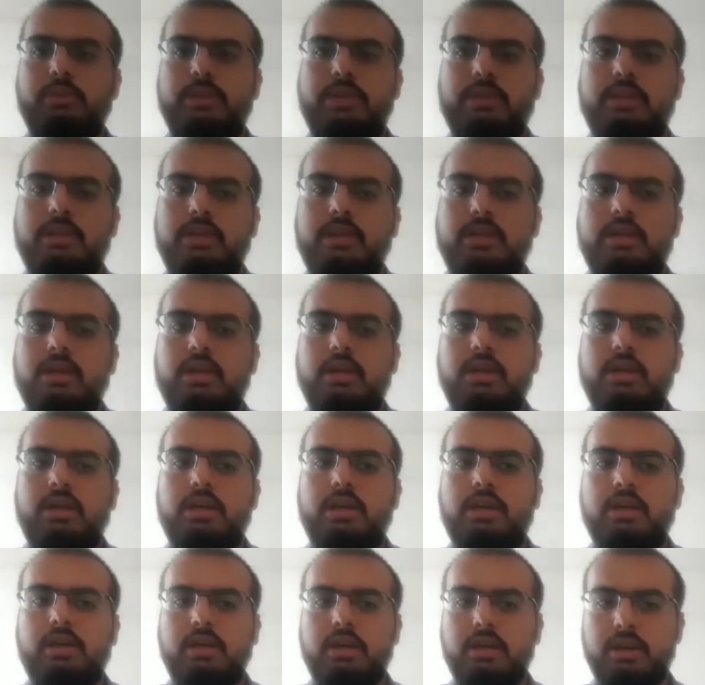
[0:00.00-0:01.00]
with
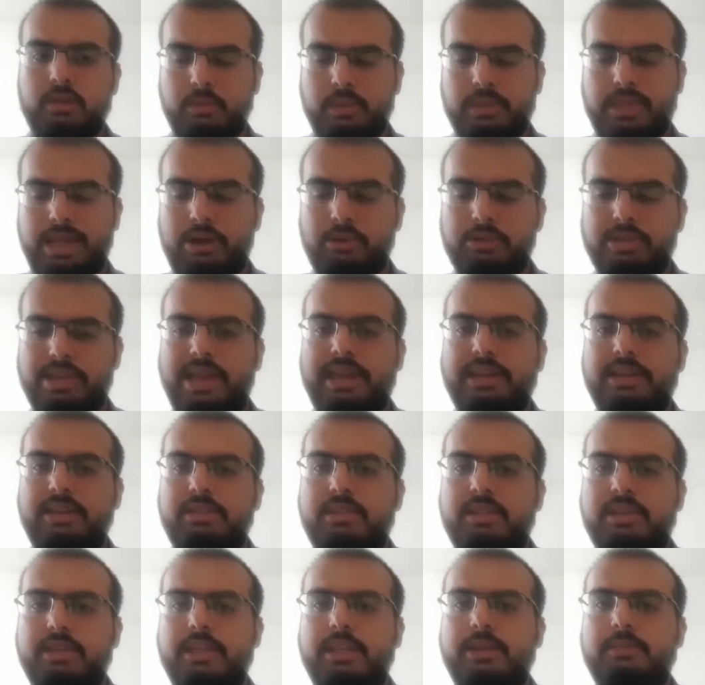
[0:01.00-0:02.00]
how they
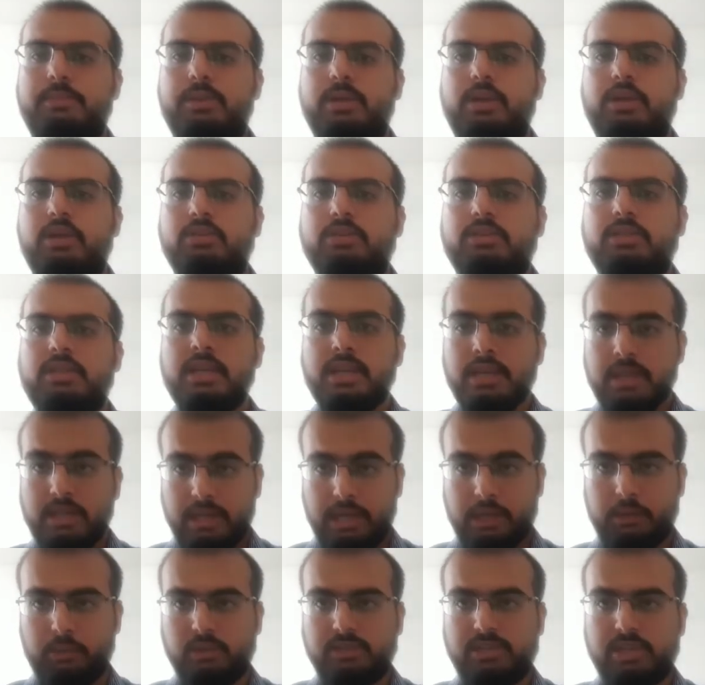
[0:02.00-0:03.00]
ended the day, because
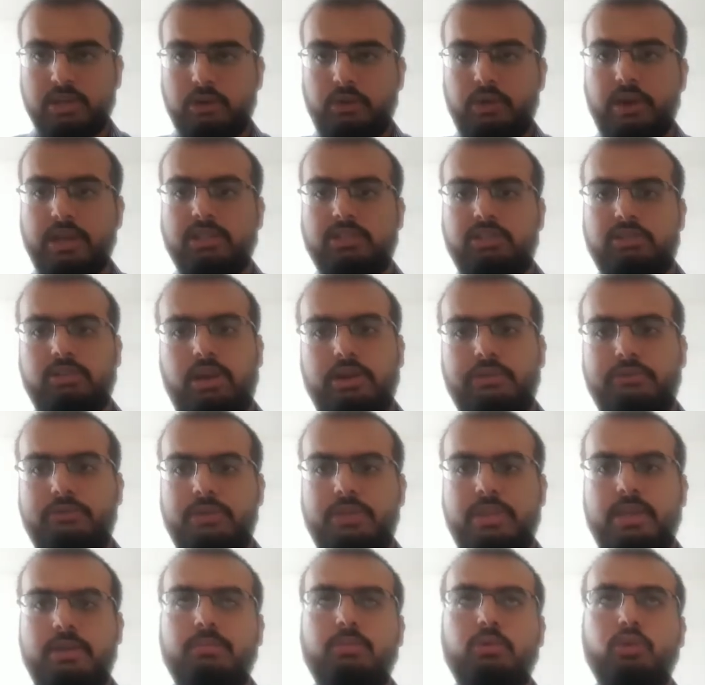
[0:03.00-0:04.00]
it was a great start
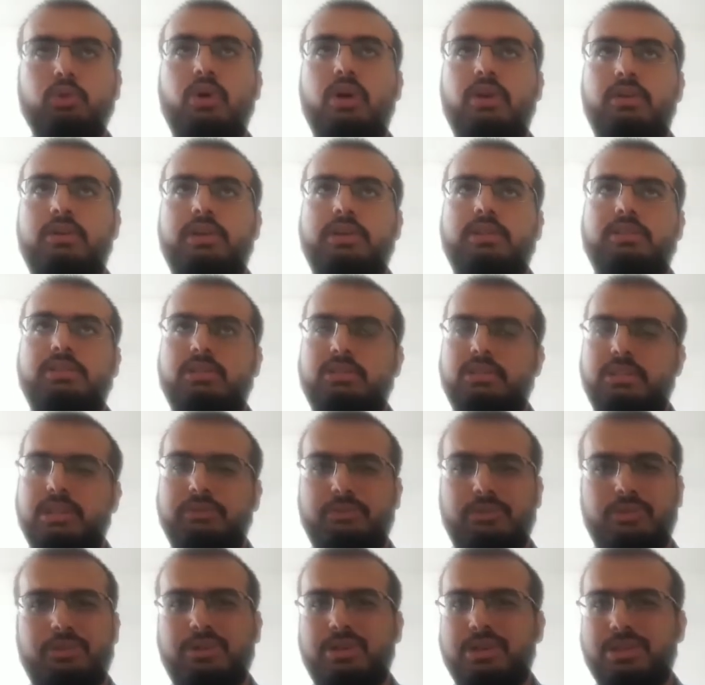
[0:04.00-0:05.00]
for them. 216
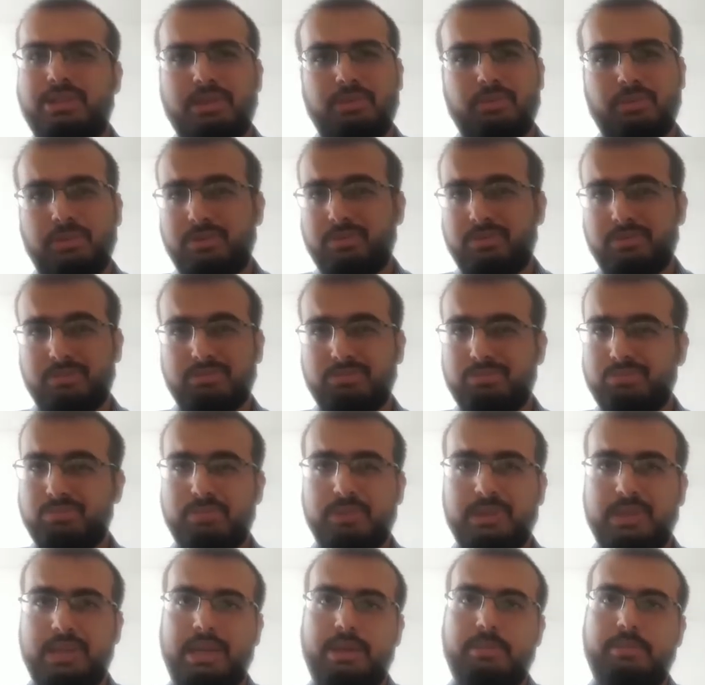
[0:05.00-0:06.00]
for 3. They would
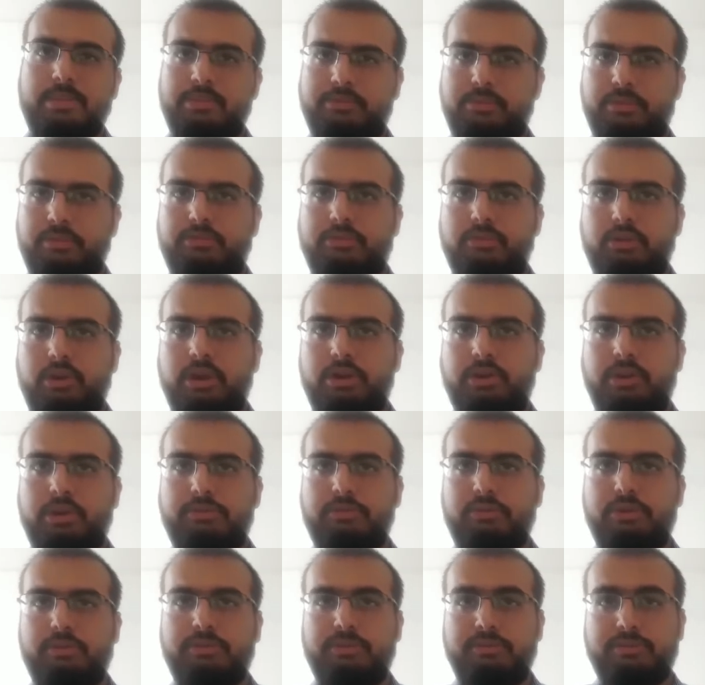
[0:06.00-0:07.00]
be aiming for
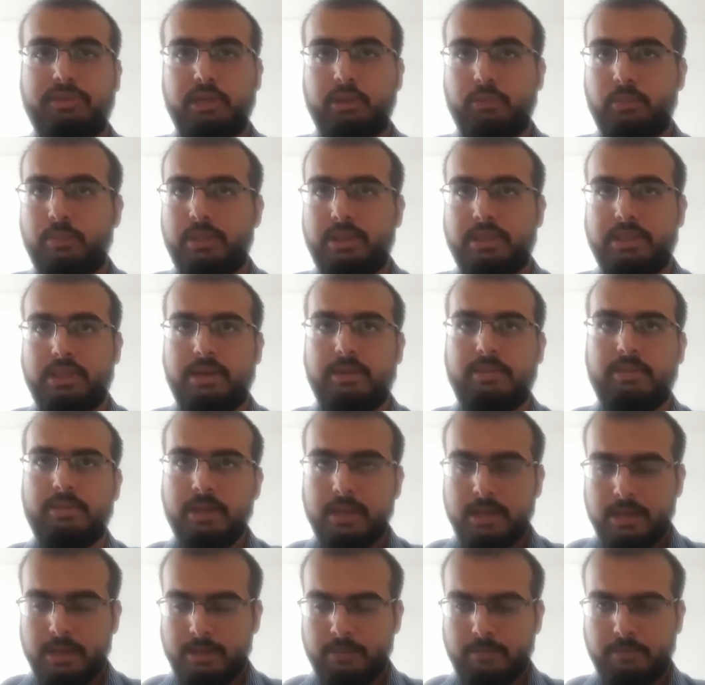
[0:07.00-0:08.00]
400, 450 with their
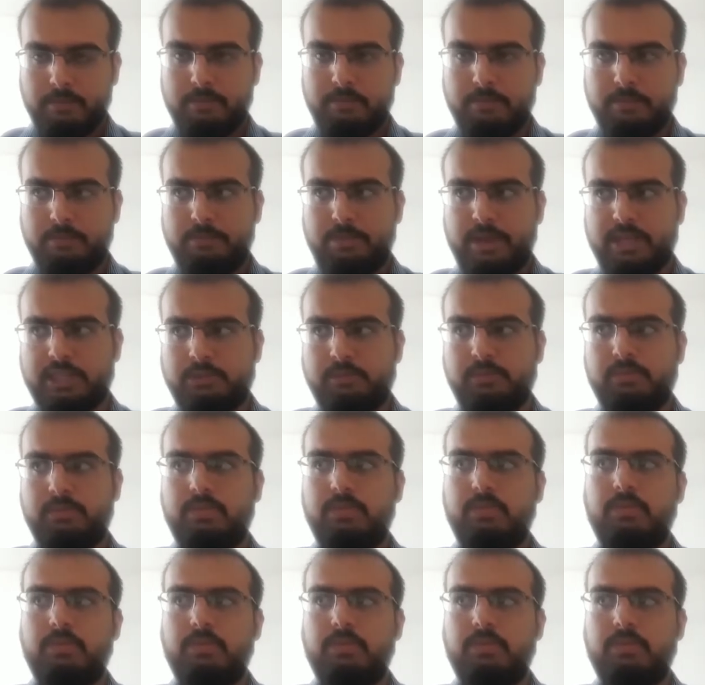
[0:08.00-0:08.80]
best